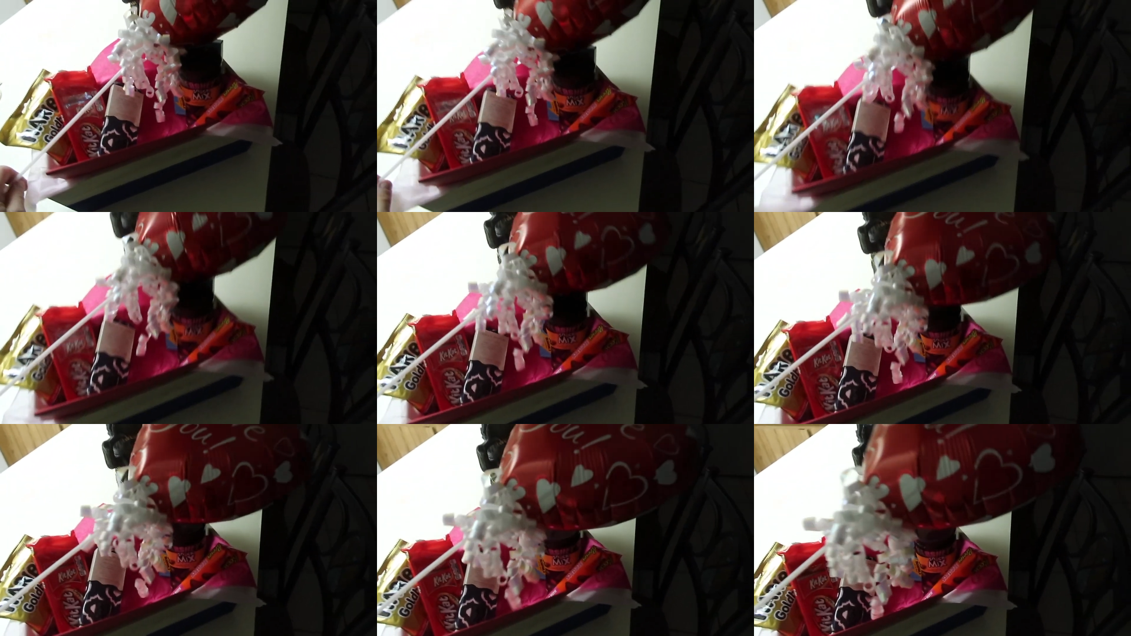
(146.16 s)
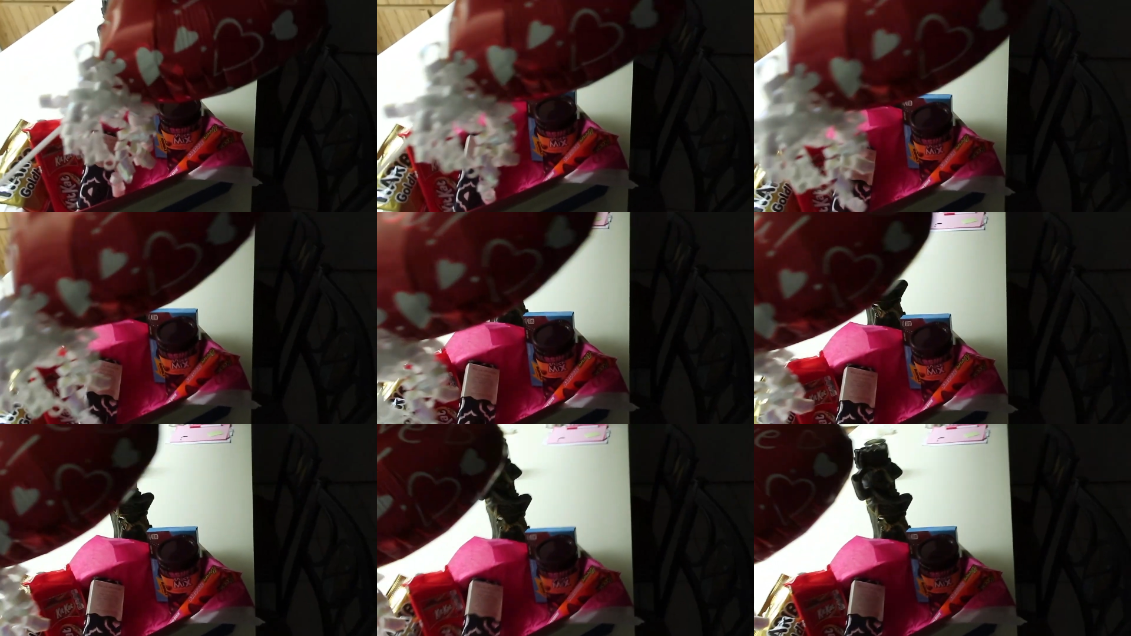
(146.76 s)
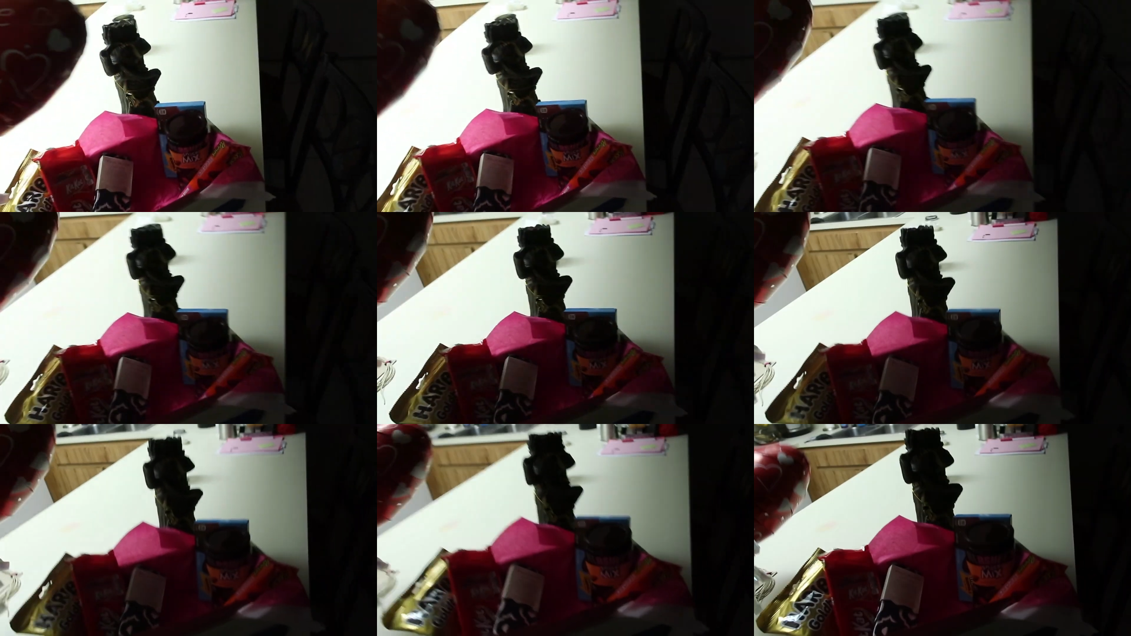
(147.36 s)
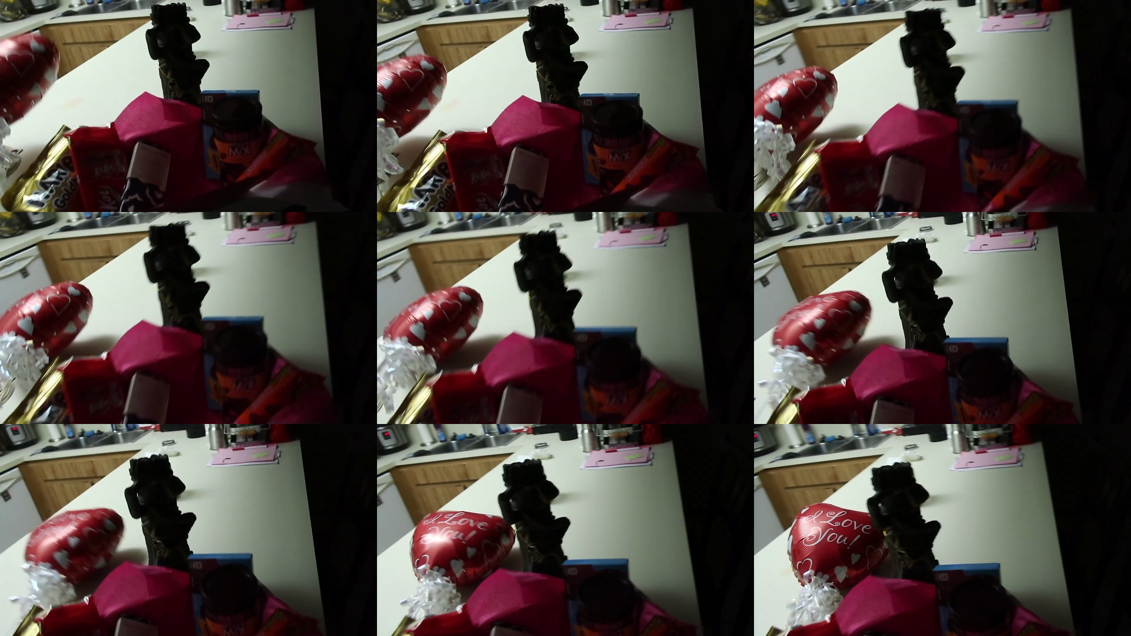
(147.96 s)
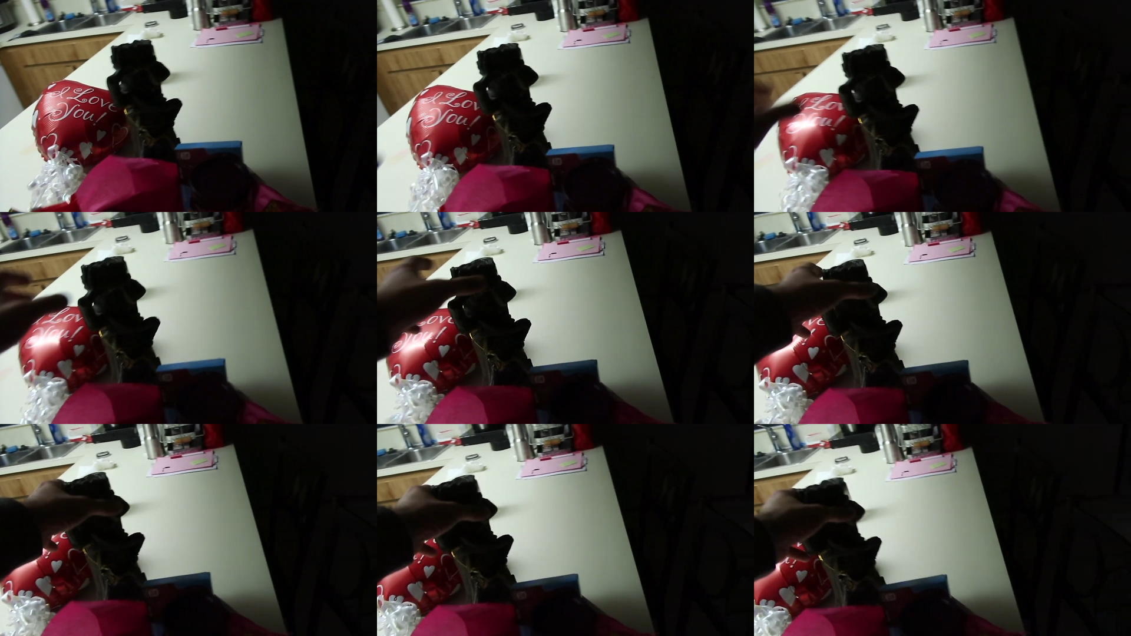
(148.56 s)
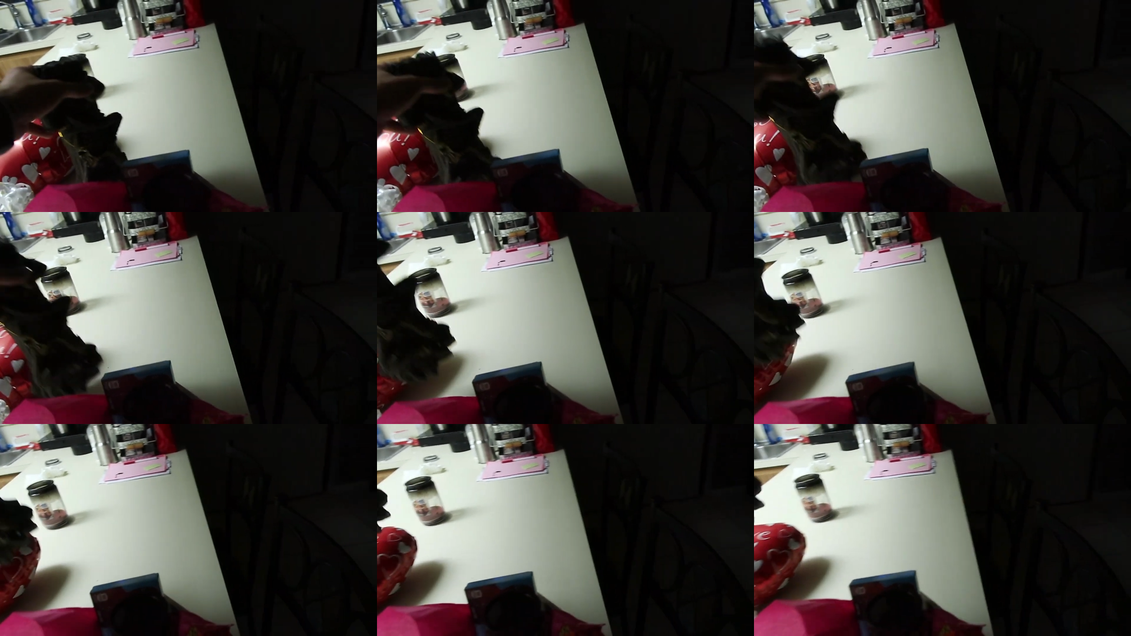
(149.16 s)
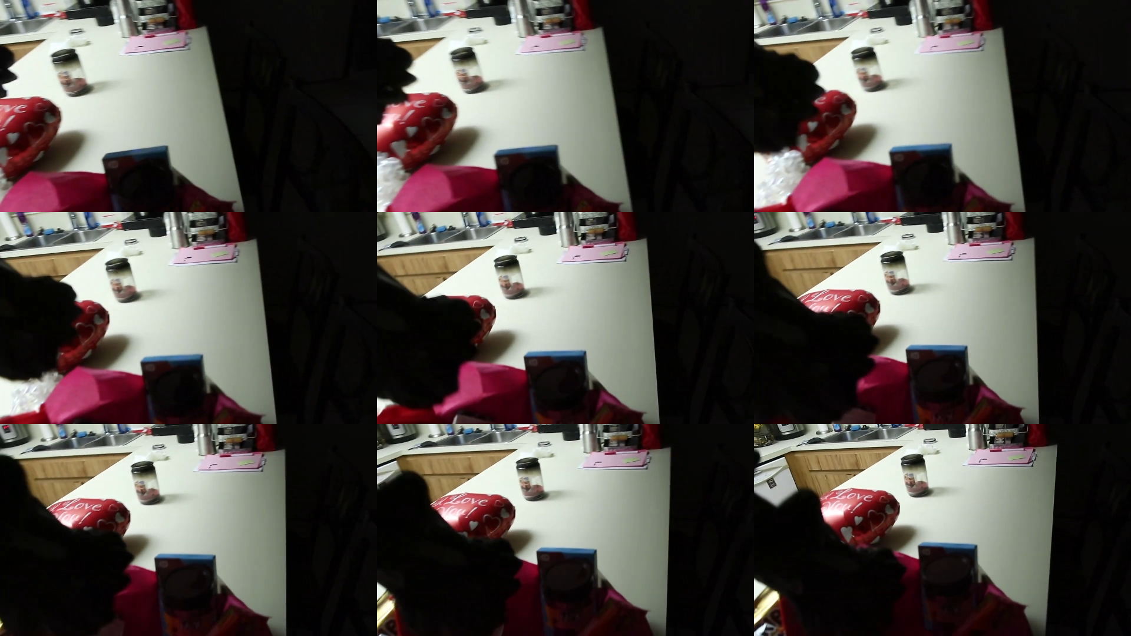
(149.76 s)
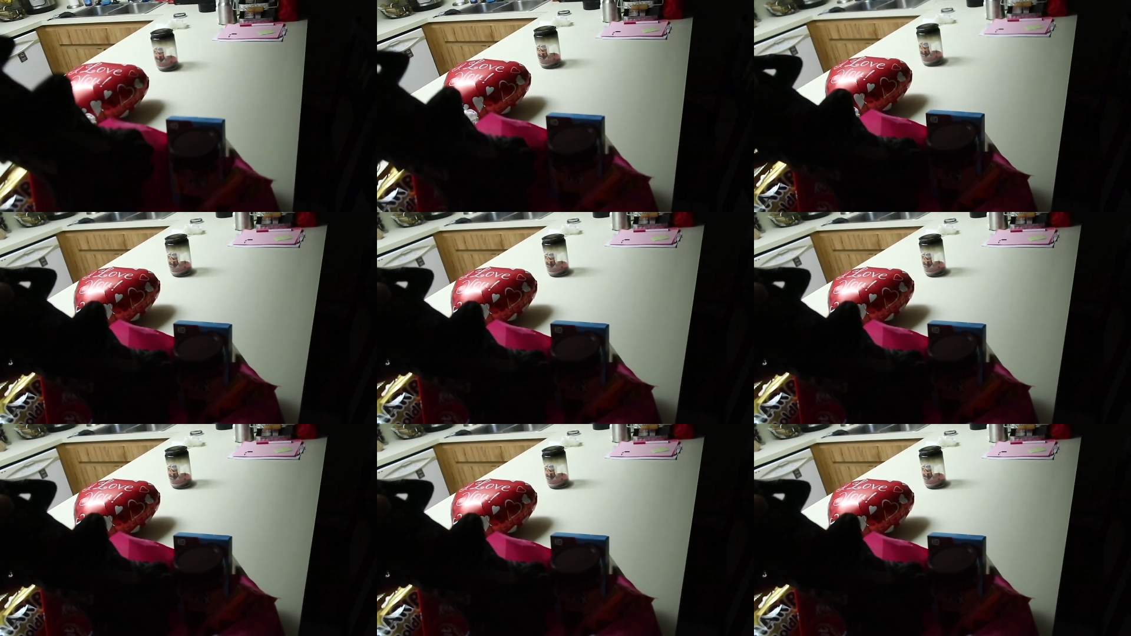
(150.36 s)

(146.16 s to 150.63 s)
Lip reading: No face is visible, so there are no lips to read.